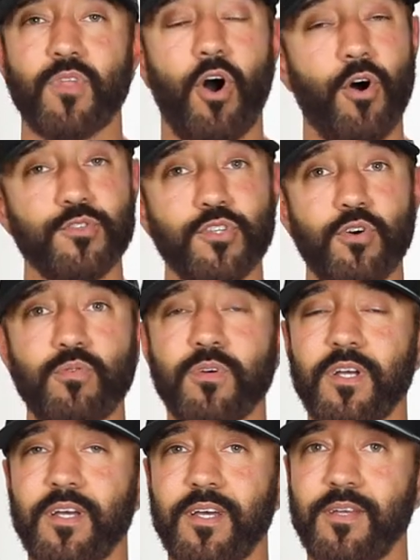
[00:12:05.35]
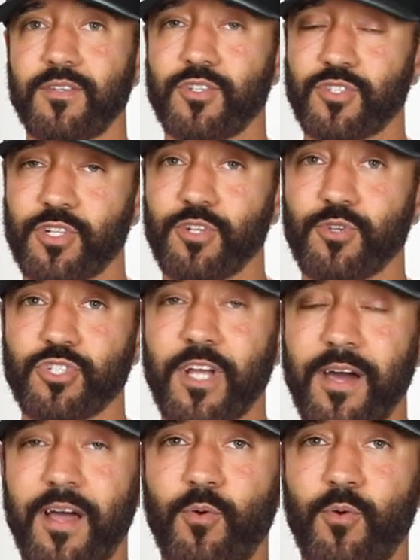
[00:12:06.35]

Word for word: Also, just a little shout out,